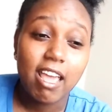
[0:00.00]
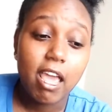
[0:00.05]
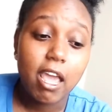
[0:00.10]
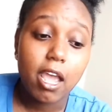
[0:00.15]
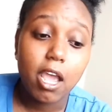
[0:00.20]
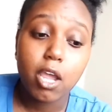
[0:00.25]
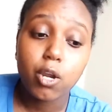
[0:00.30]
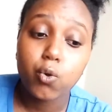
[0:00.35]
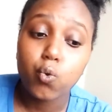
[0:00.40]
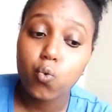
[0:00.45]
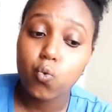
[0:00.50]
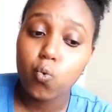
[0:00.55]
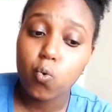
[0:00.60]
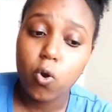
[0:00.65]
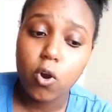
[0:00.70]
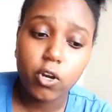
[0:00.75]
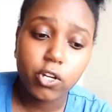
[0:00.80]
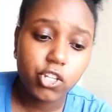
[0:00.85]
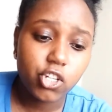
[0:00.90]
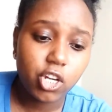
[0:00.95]
and
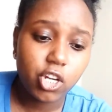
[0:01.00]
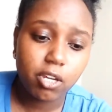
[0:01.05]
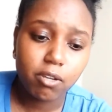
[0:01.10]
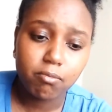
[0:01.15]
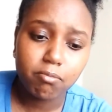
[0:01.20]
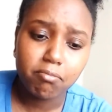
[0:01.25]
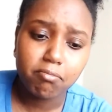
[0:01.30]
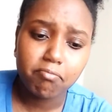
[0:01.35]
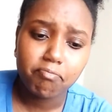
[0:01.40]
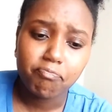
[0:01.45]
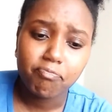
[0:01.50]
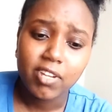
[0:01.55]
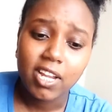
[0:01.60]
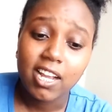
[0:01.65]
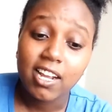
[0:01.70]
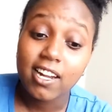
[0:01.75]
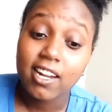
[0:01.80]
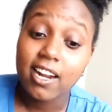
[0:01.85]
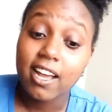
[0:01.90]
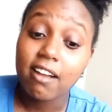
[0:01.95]
watch him
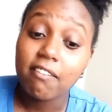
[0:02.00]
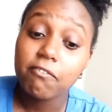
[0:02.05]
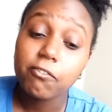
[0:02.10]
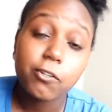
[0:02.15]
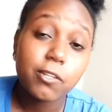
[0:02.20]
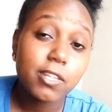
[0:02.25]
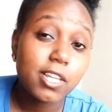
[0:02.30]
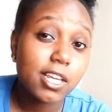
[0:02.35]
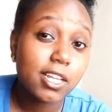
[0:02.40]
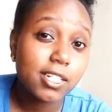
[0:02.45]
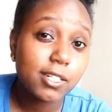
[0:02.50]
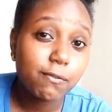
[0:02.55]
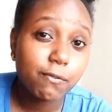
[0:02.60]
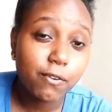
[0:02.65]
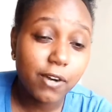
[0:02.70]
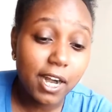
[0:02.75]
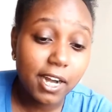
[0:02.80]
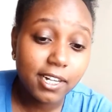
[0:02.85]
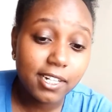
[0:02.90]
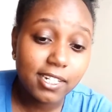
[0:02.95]
laugh with his
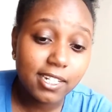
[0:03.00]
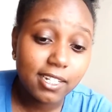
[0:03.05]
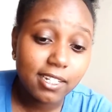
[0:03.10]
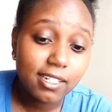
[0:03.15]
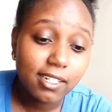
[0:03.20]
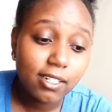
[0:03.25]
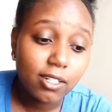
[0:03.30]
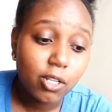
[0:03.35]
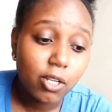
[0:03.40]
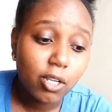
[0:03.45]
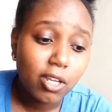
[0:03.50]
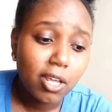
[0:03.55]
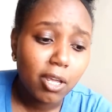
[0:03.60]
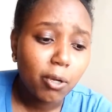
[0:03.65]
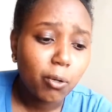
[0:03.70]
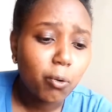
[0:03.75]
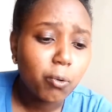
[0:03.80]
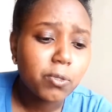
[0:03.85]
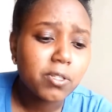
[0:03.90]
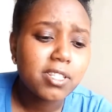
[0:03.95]
friends,
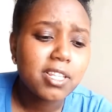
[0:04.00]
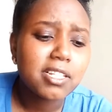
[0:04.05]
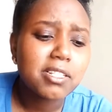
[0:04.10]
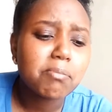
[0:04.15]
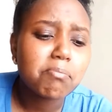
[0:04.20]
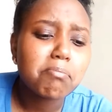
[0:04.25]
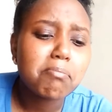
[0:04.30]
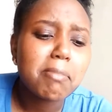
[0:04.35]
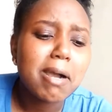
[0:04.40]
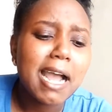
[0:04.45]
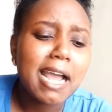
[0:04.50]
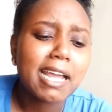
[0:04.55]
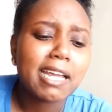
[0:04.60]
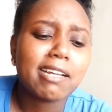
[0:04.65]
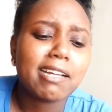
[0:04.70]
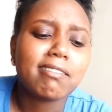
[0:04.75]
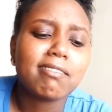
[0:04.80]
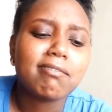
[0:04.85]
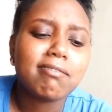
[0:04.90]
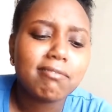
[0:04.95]
because the
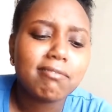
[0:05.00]
smile